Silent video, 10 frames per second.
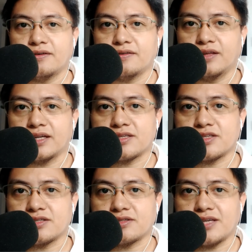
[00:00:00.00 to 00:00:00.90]
That's
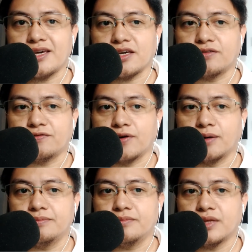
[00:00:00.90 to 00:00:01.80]
taken
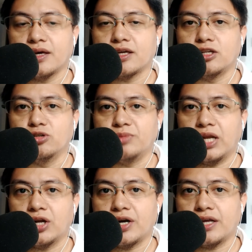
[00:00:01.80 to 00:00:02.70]
from
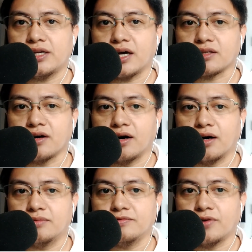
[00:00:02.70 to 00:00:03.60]

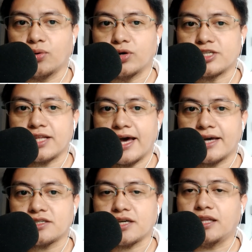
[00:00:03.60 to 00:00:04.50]

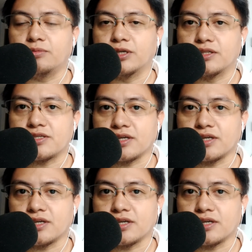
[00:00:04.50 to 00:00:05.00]
lumenlearning.com/elements